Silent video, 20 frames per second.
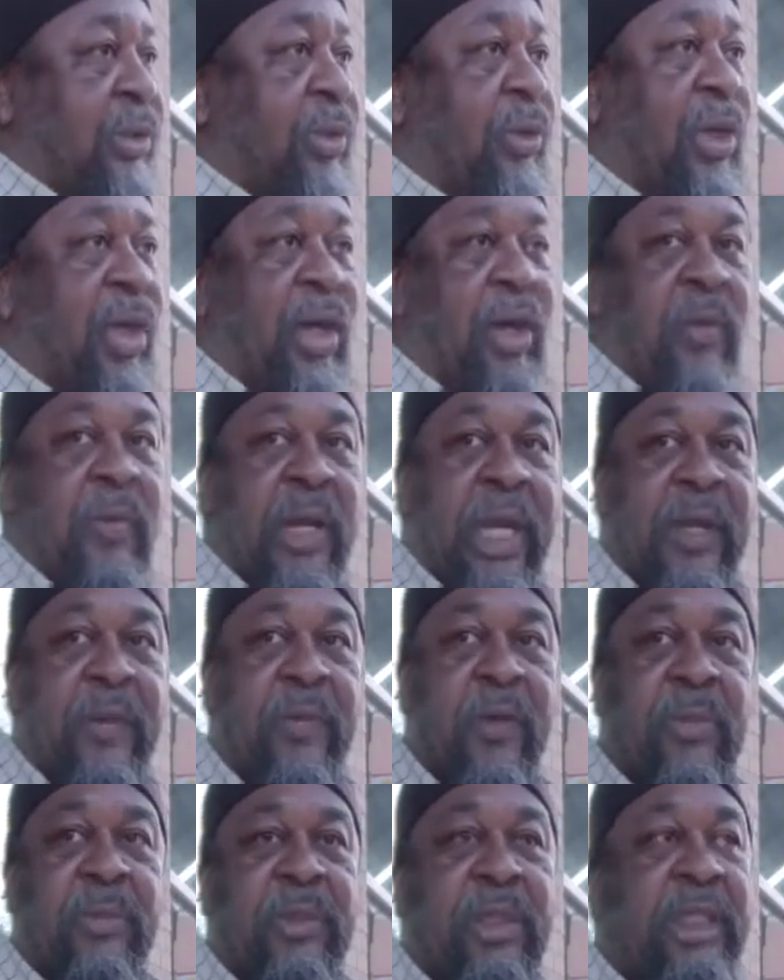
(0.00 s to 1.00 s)
so-called white
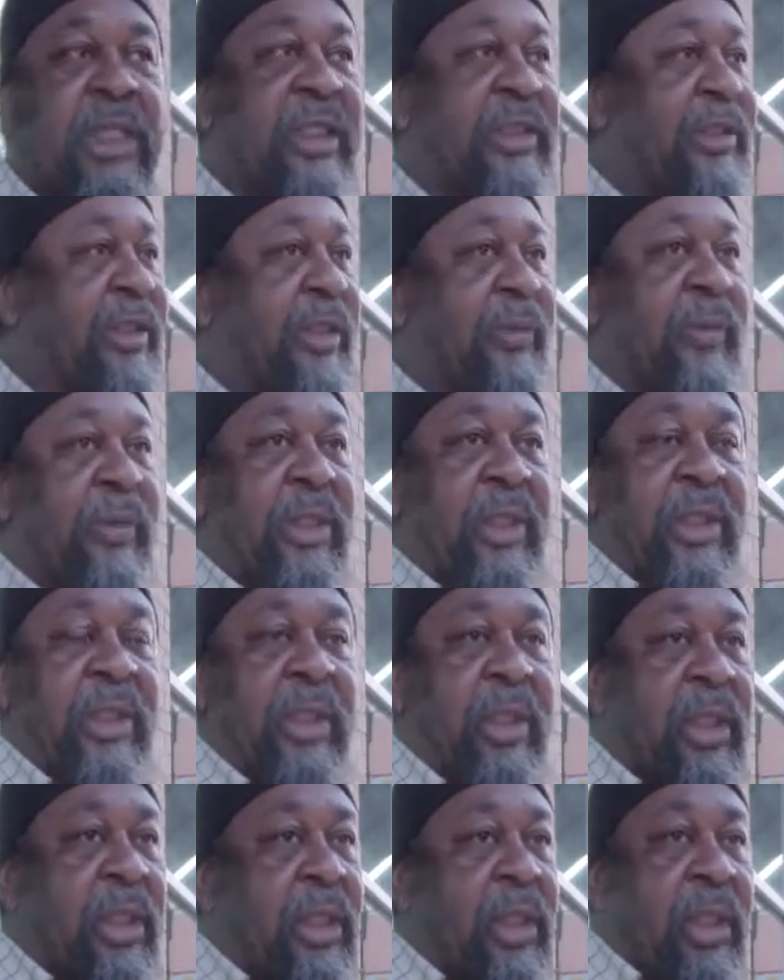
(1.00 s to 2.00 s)
woman, he could sleep with a,
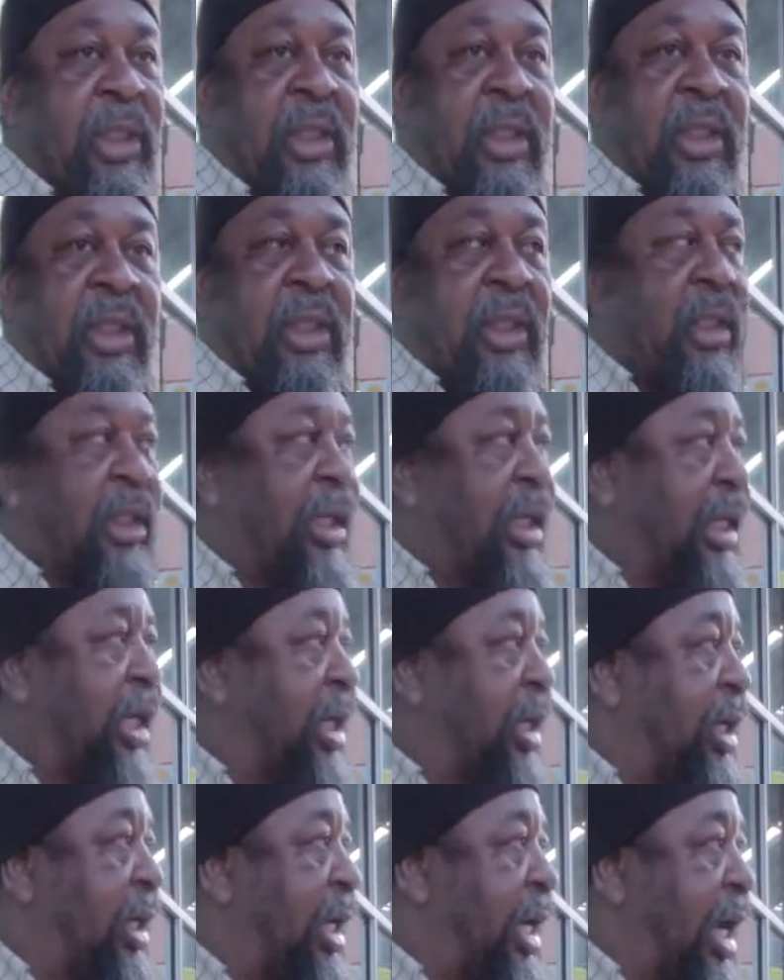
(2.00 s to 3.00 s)

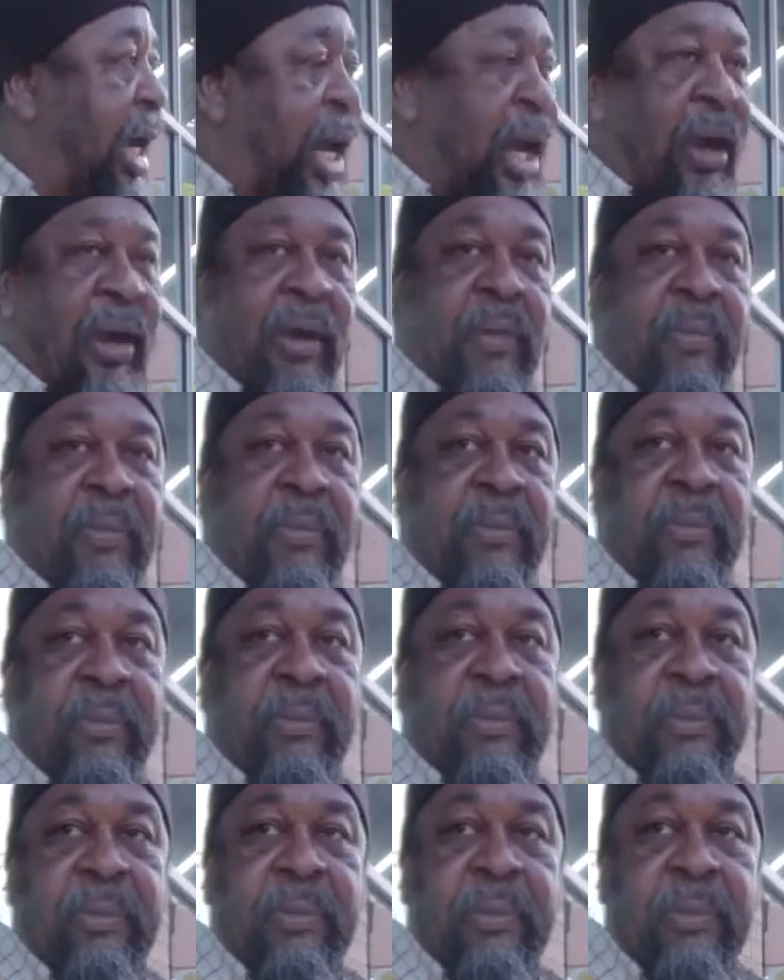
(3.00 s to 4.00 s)
a, a Arab,
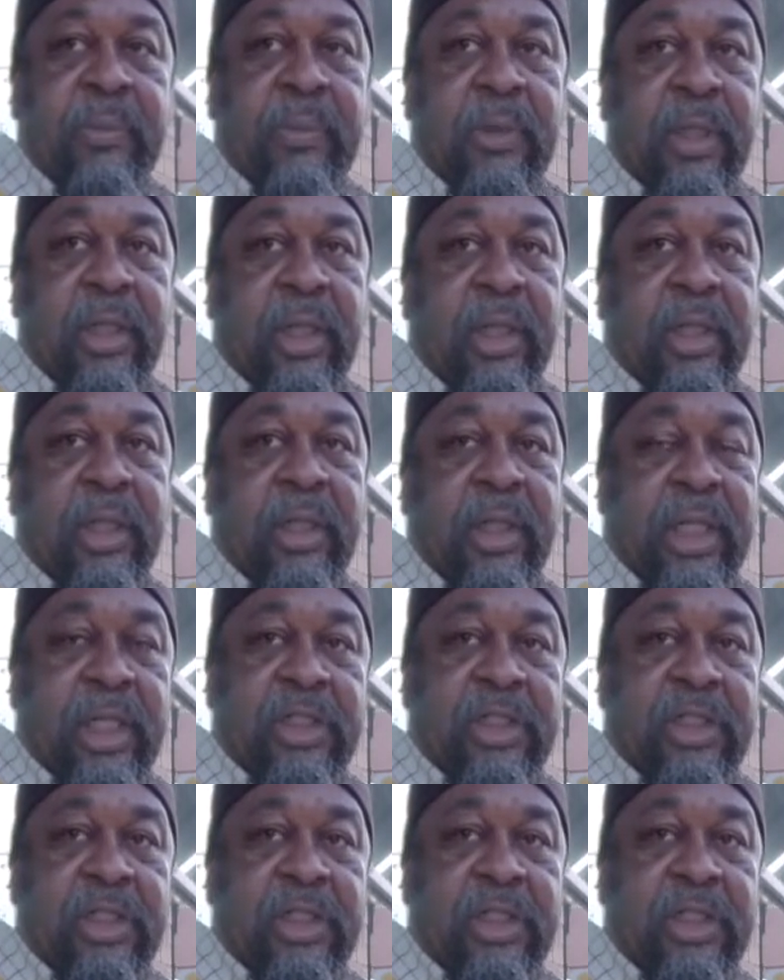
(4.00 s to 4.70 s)
uh,